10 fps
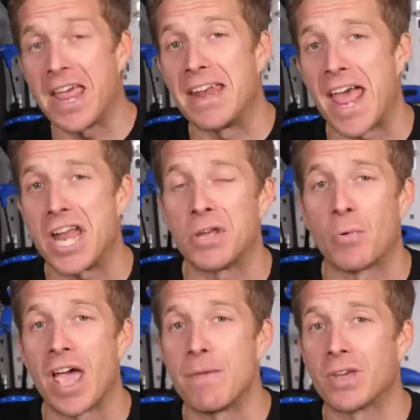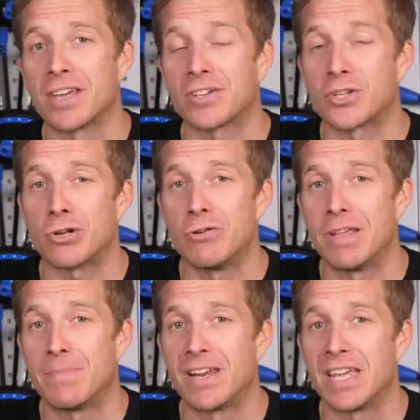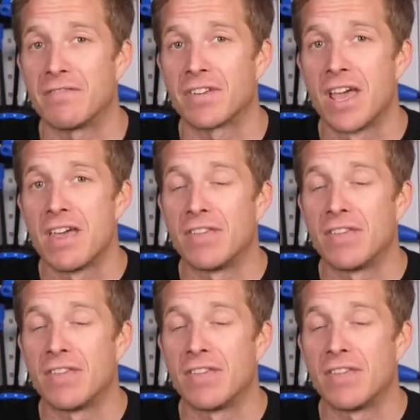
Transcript: in anyway because I truly believe